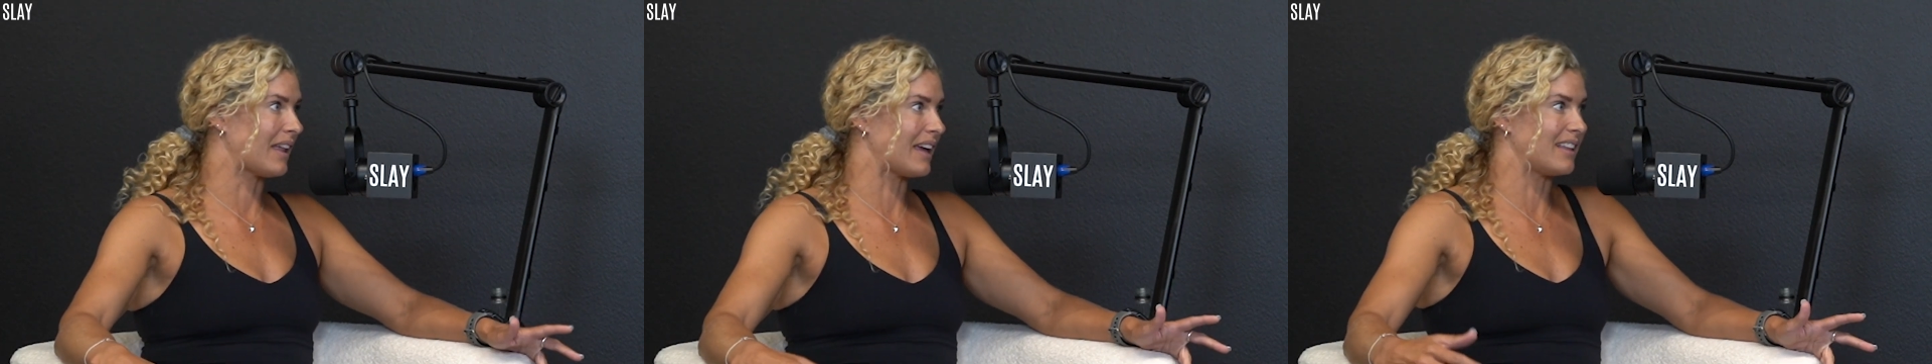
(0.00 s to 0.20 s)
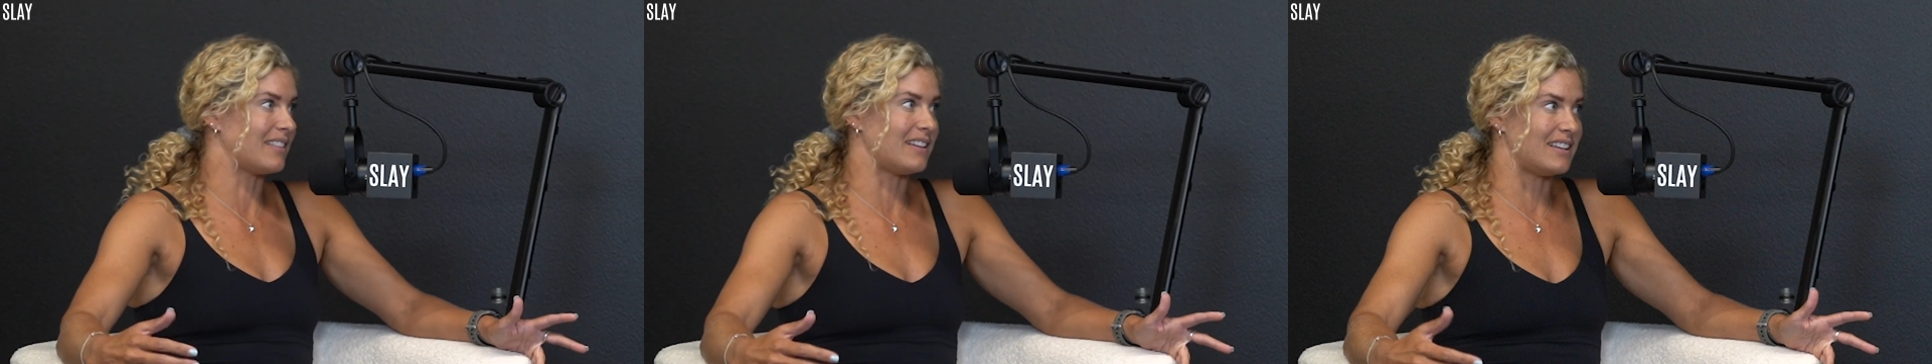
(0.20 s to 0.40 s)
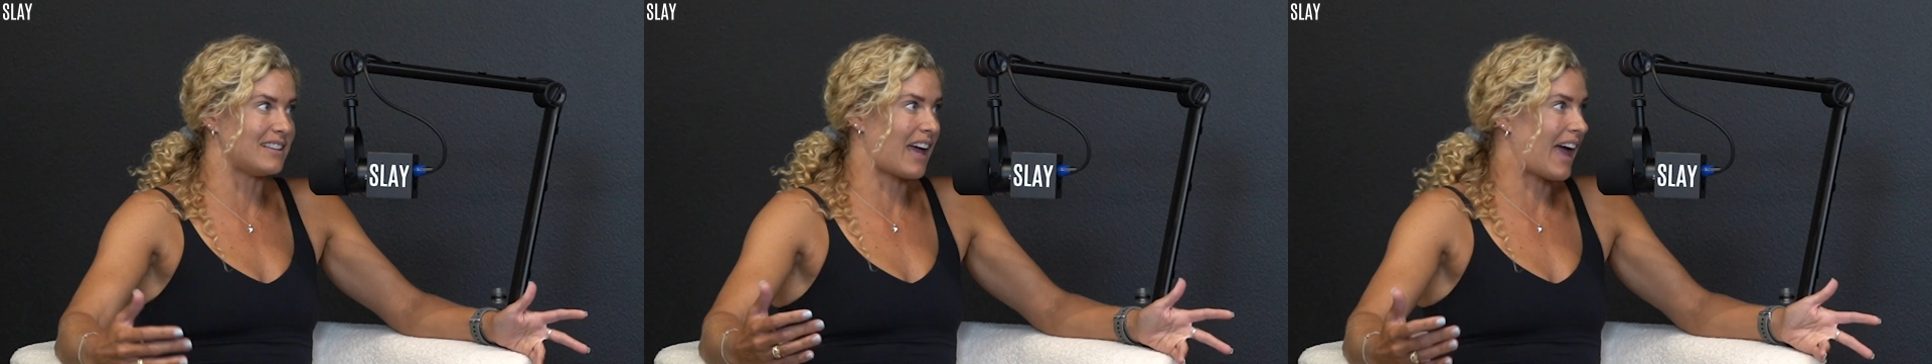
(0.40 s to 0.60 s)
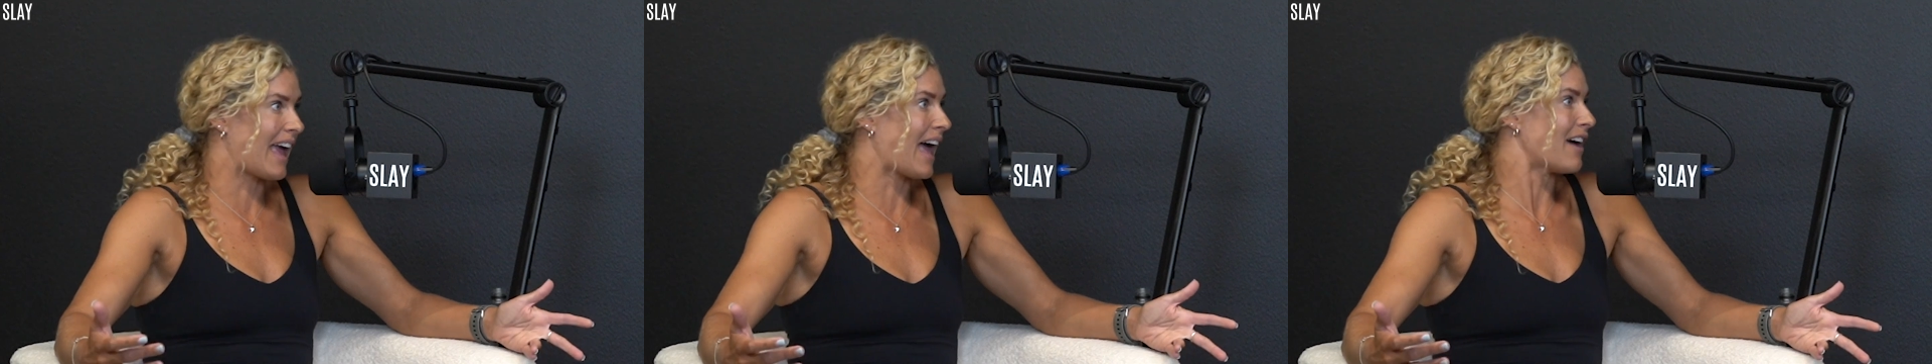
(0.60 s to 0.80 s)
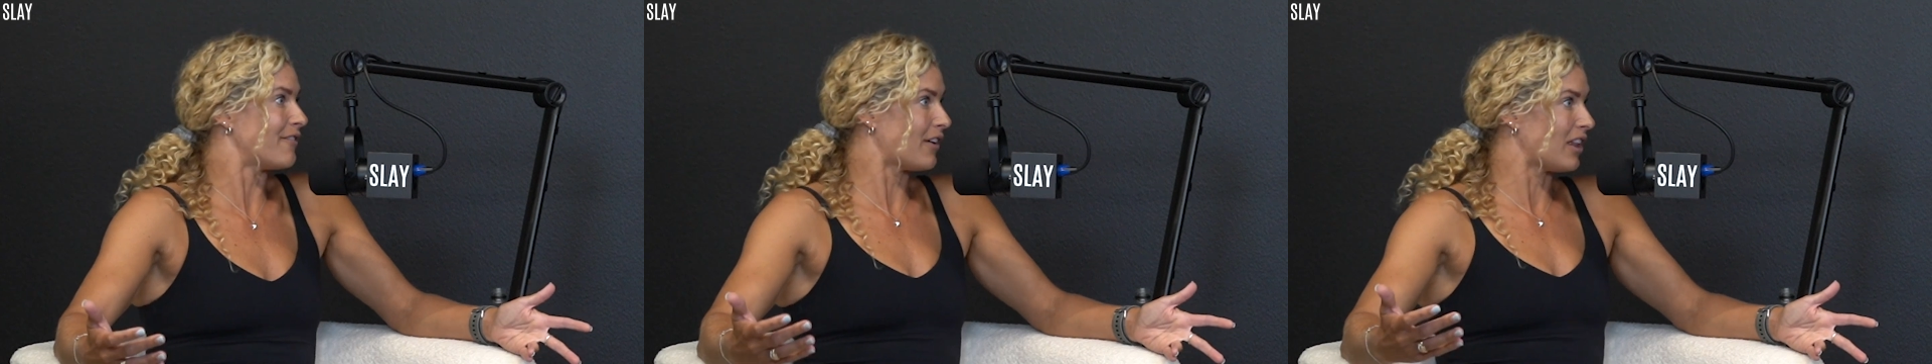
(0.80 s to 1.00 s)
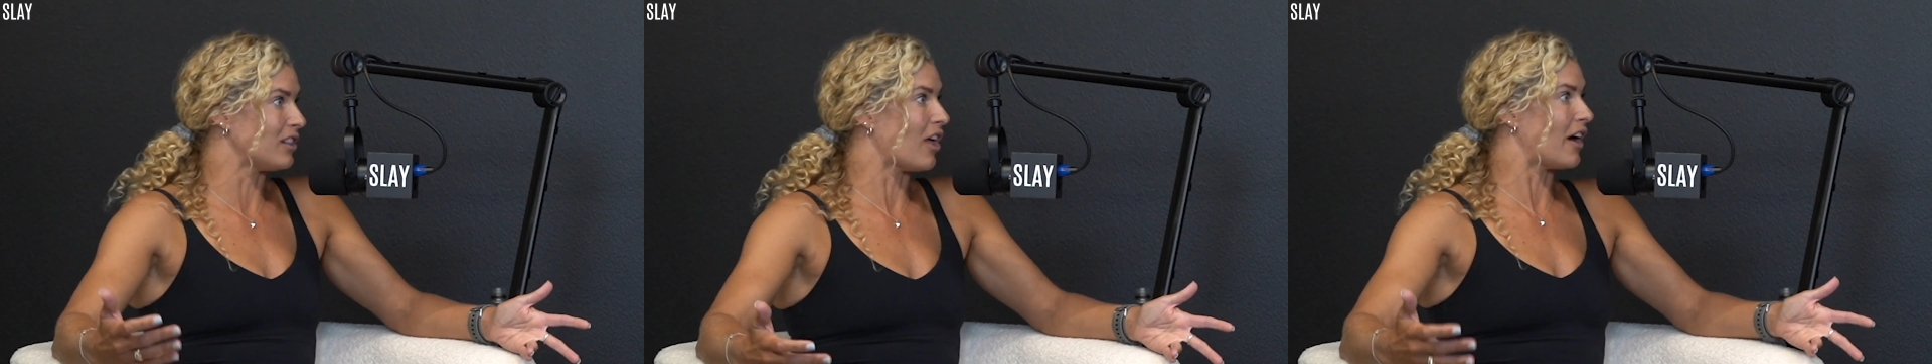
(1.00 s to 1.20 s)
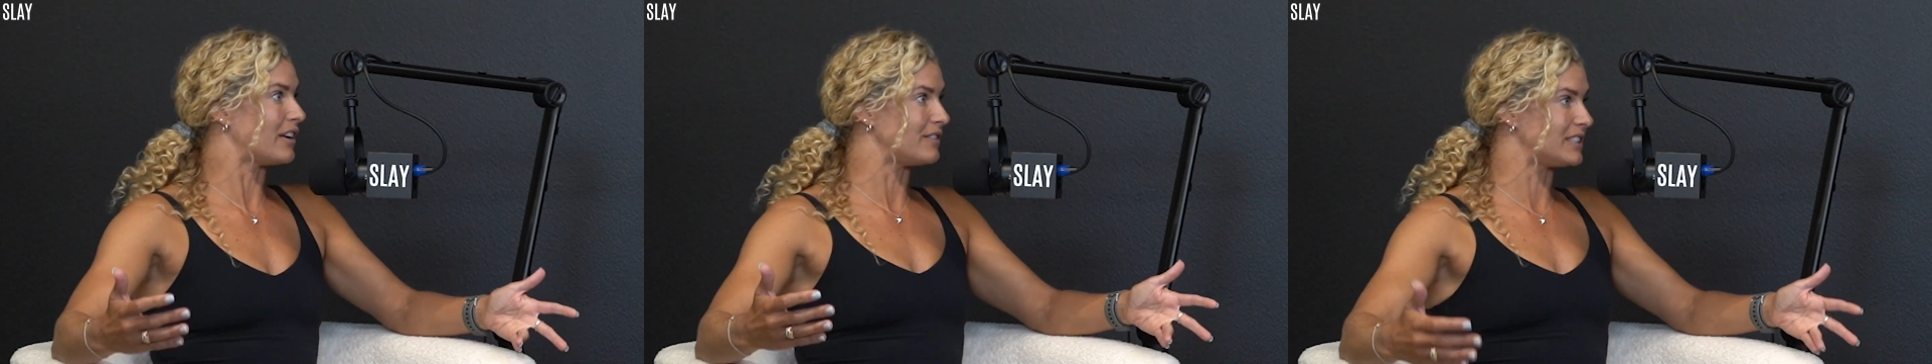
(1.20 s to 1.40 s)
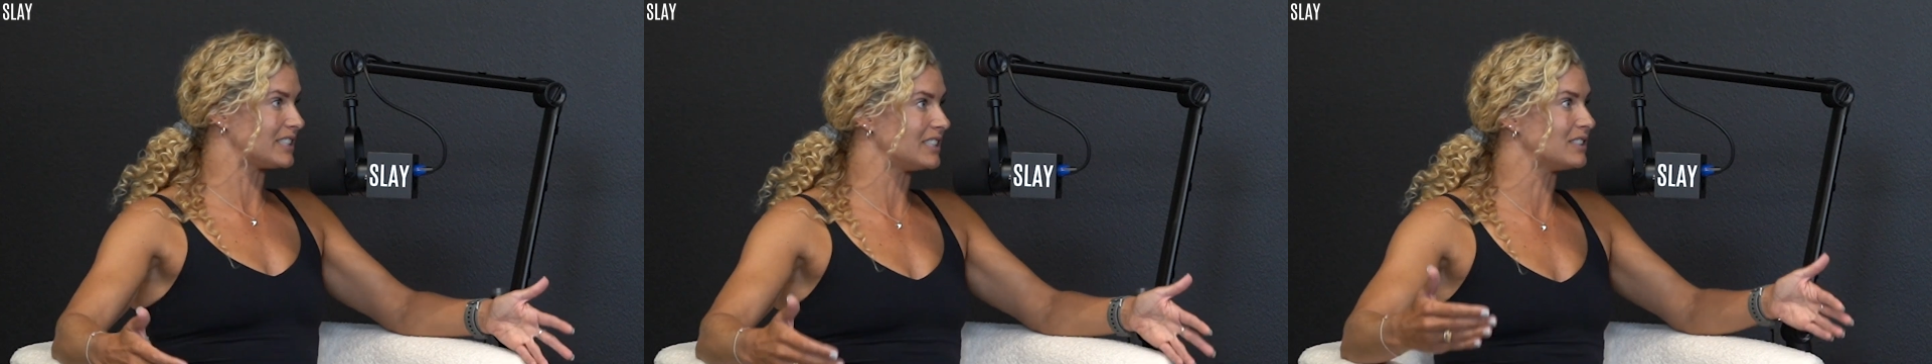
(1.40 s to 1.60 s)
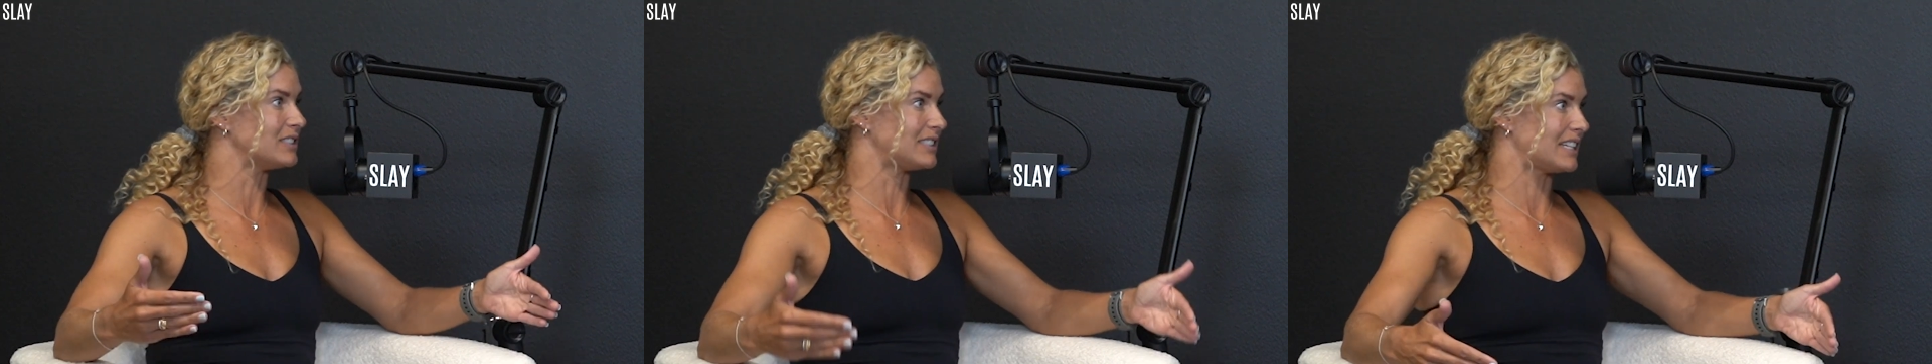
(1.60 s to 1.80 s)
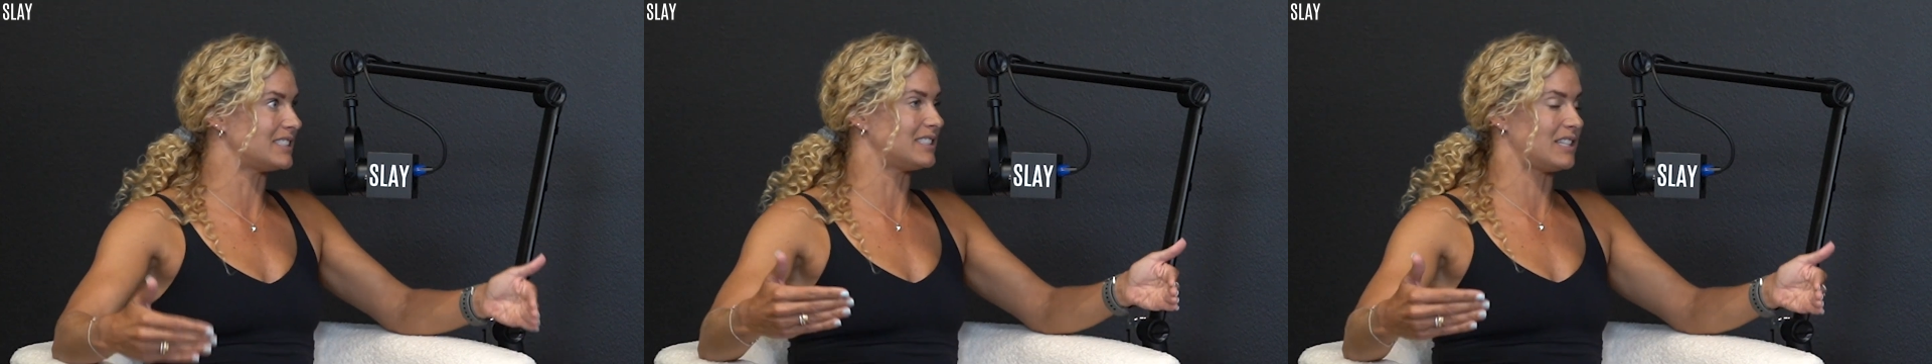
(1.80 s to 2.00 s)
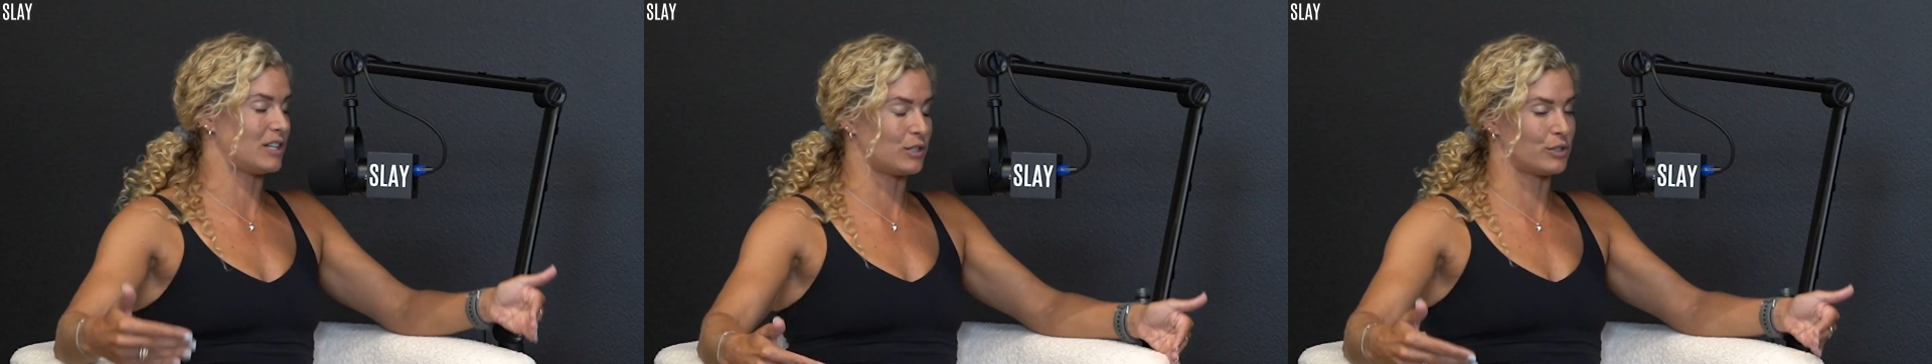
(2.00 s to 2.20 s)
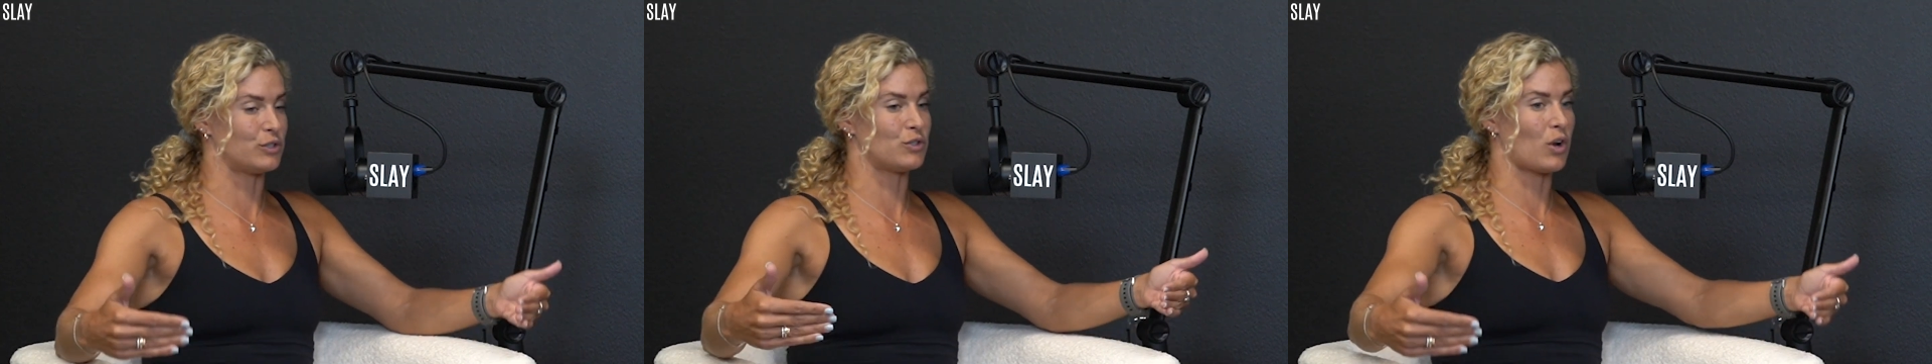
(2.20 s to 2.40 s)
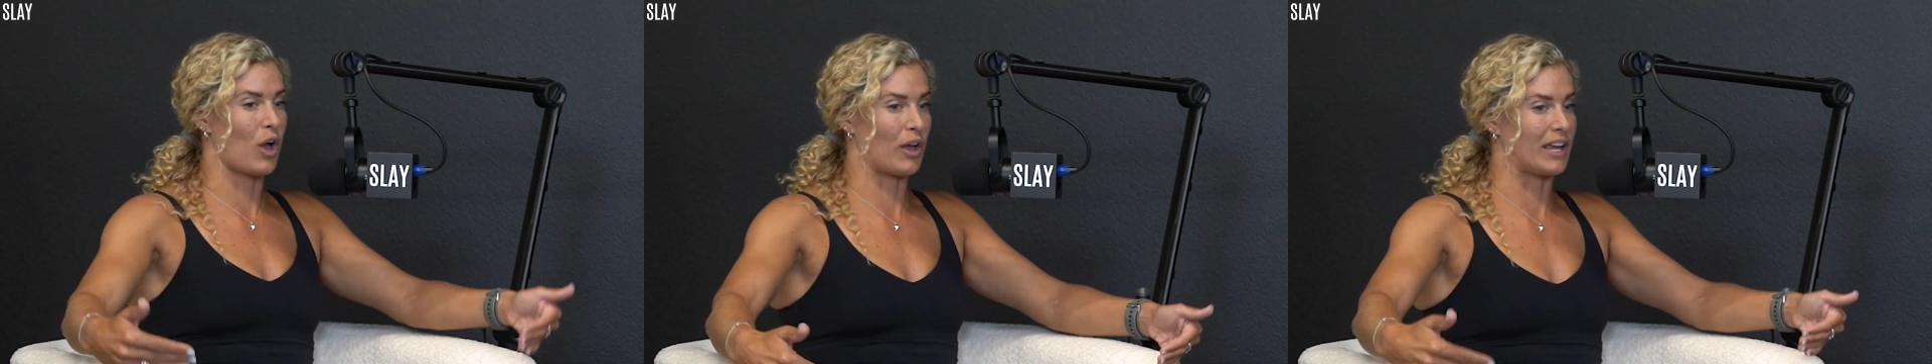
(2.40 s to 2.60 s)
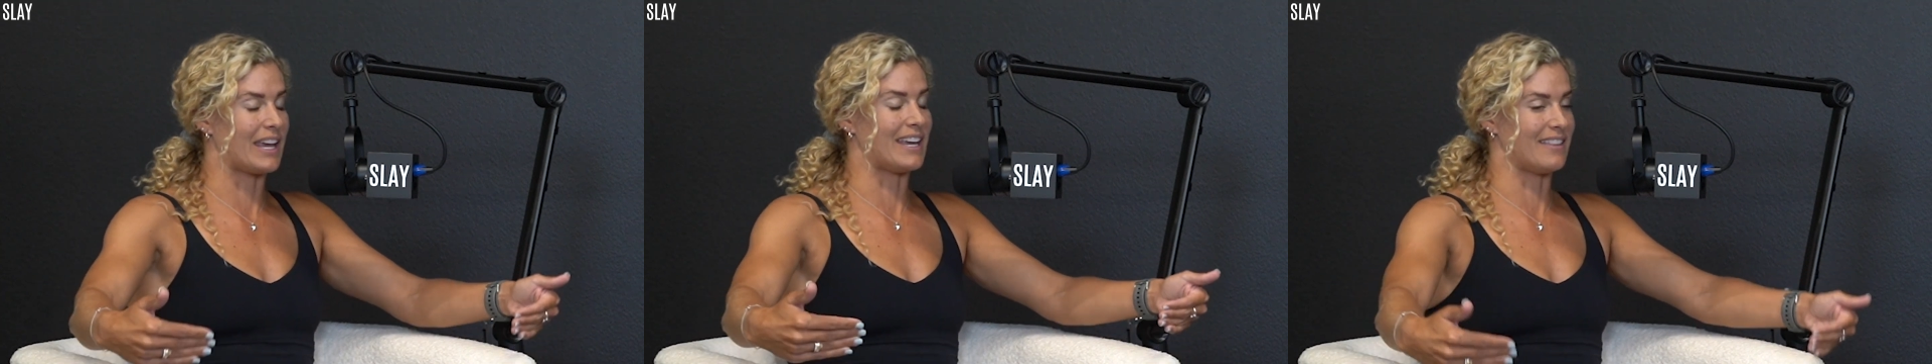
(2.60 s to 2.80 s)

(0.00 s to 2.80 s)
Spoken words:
Like, I have a lot of skill sets that are strong